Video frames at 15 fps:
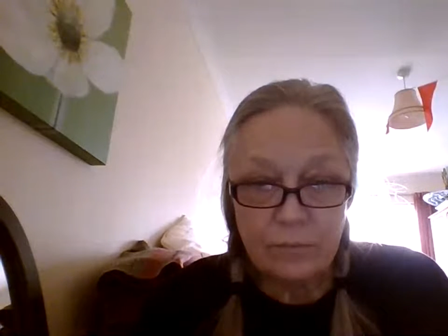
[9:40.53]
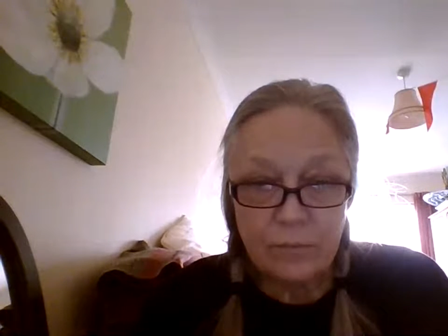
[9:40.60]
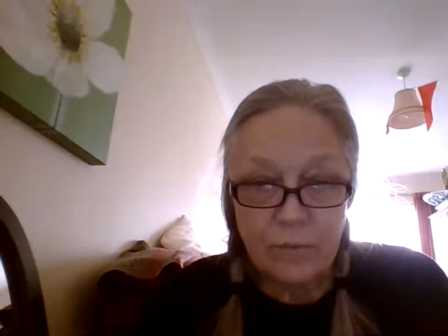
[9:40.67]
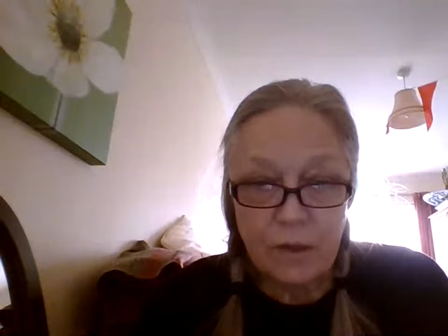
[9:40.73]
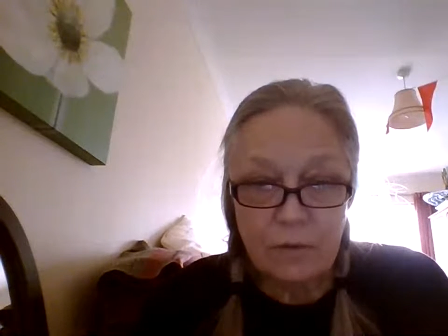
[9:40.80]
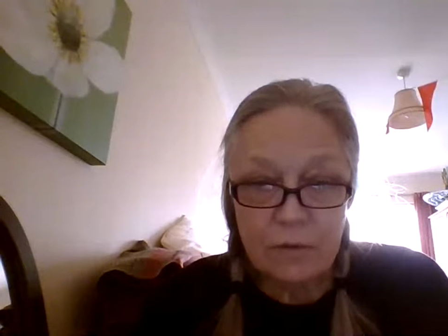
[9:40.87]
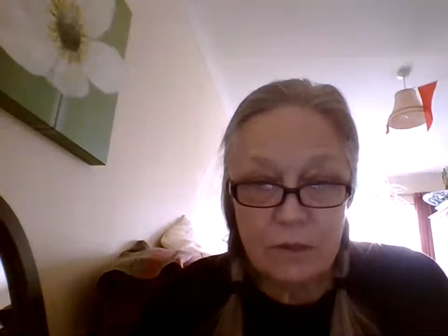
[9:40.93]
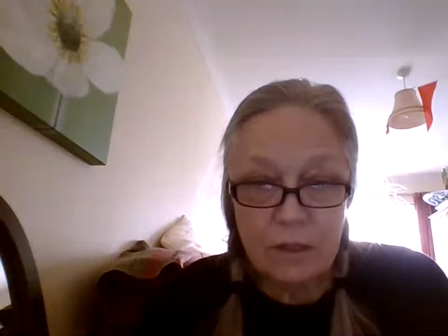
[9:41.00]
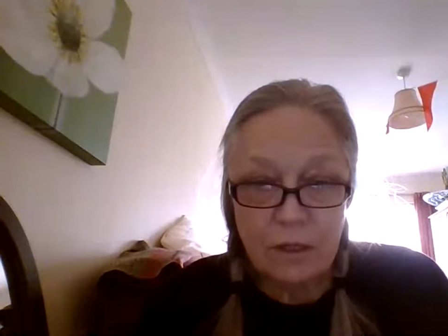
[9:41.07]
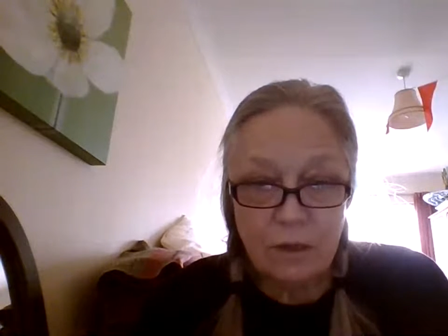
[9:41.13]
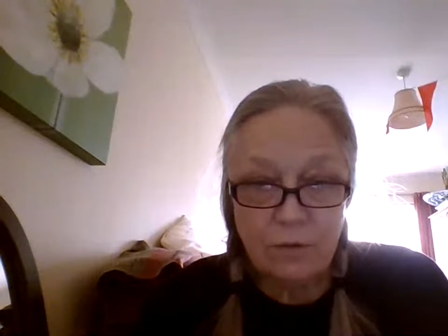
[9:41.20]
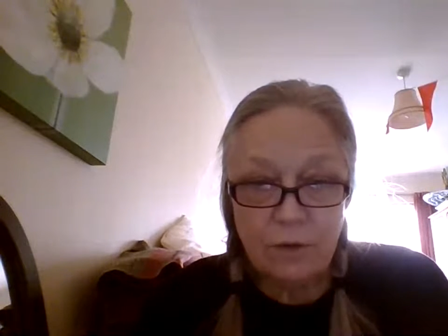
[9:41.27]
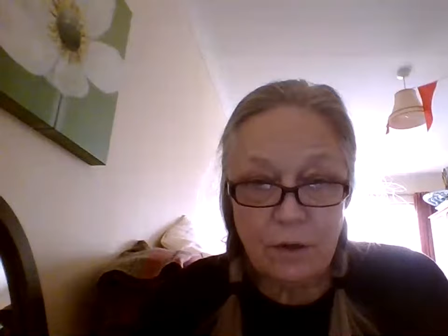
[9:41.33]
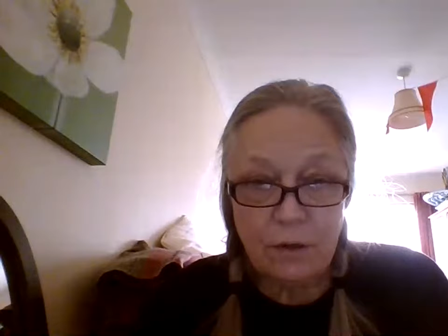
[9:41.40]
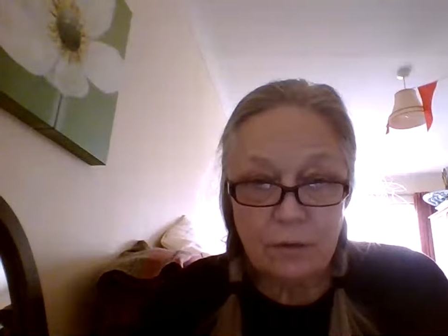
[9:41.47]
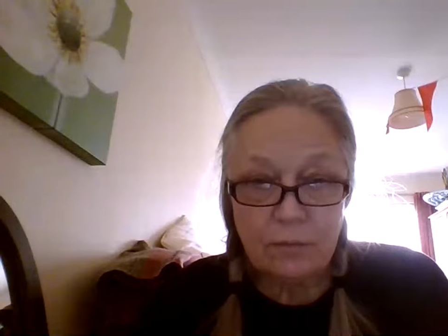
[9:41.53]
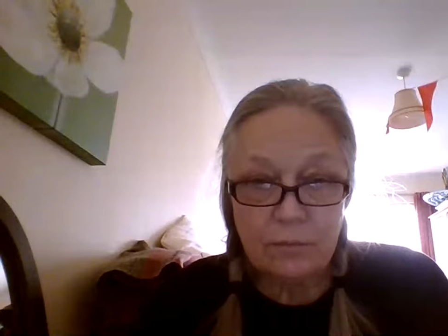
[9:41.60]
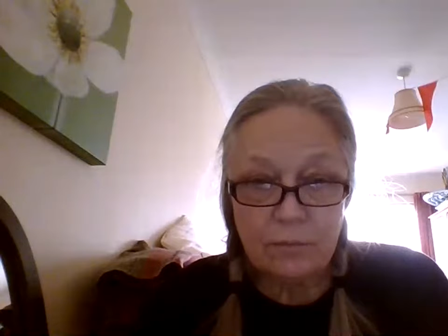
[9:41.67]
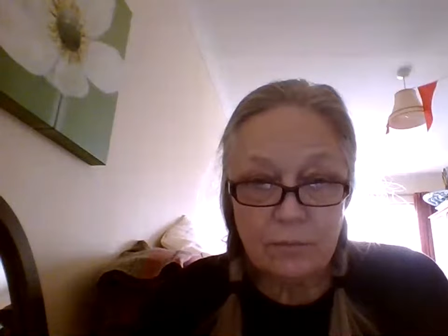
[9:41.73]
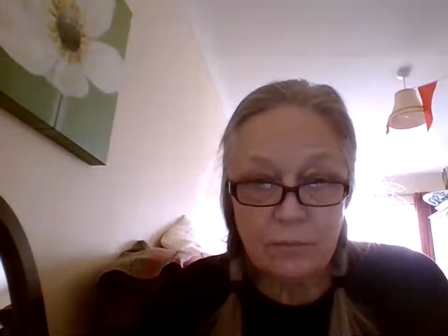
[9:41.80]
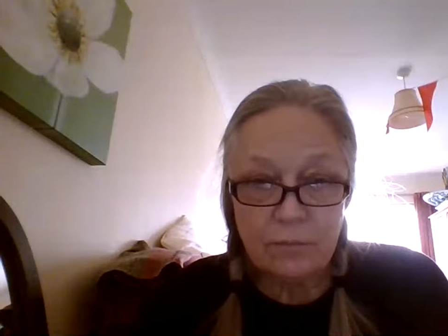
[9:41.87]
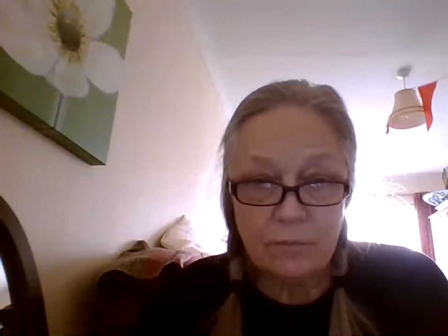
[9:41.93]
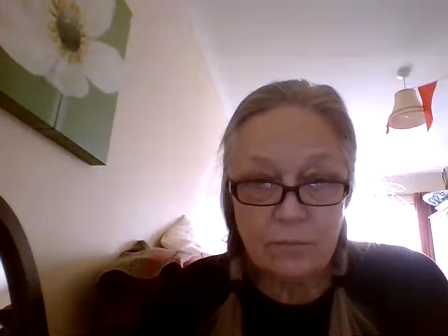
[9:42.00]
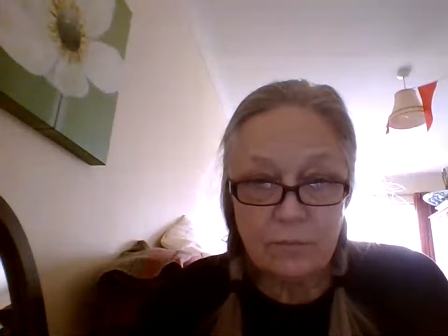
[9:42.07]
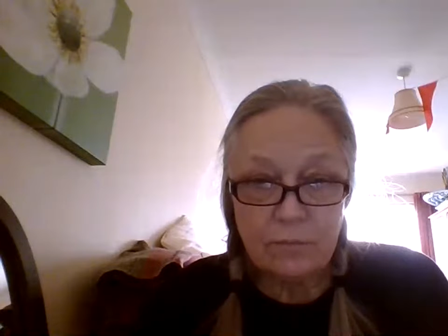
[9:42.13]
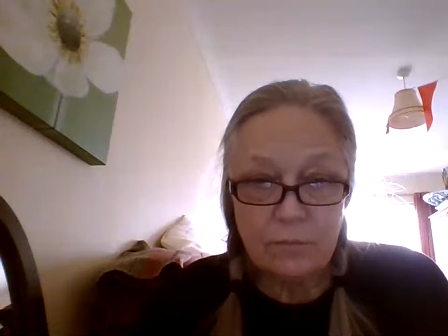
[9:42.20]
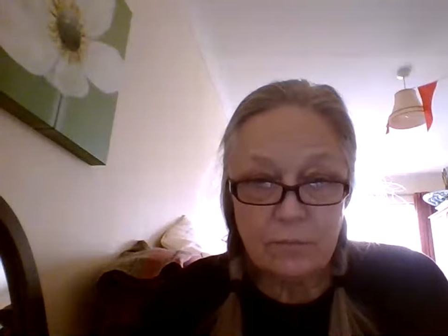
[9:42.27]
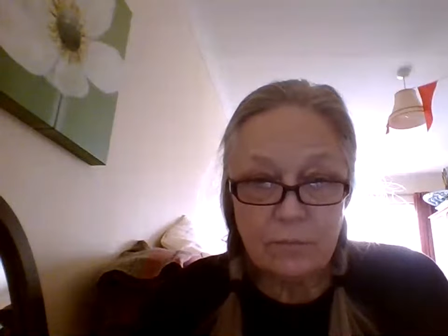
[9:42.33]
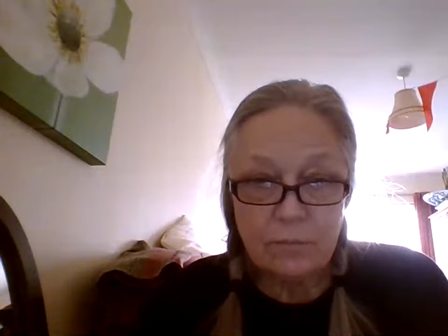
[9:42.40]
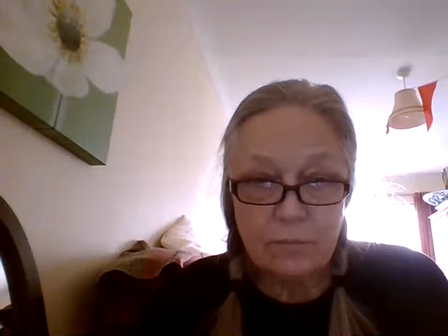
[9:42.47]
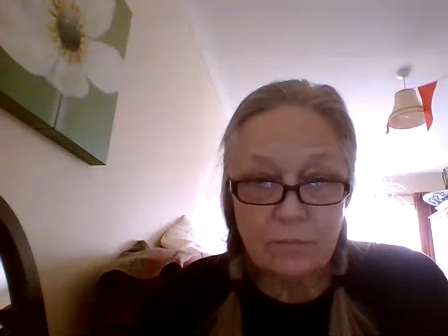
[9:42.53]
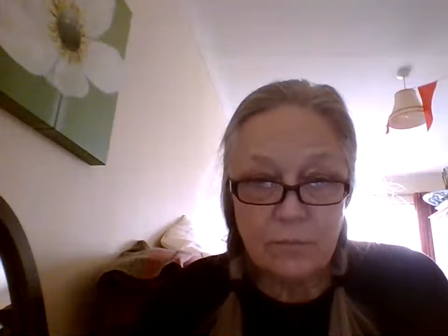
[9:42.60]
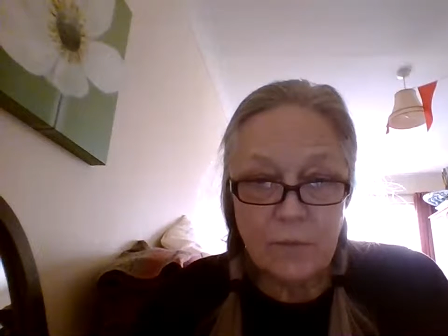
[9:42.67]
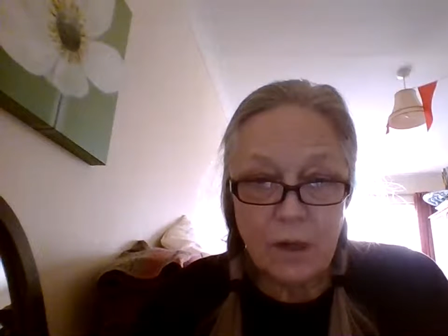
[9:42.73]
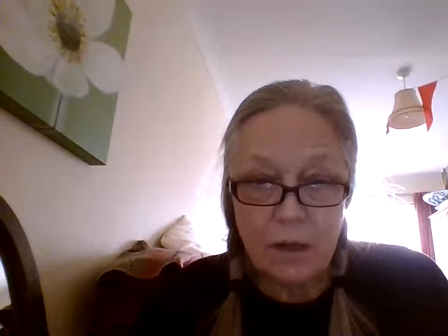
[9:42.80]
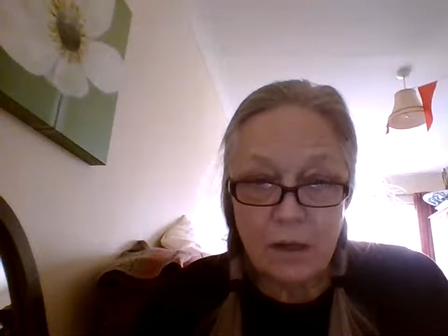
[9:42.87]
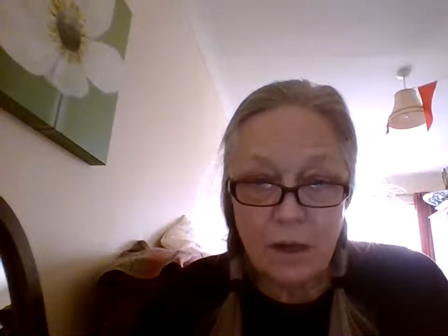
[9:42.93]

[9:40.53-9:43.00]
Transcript: I'm sick of it. I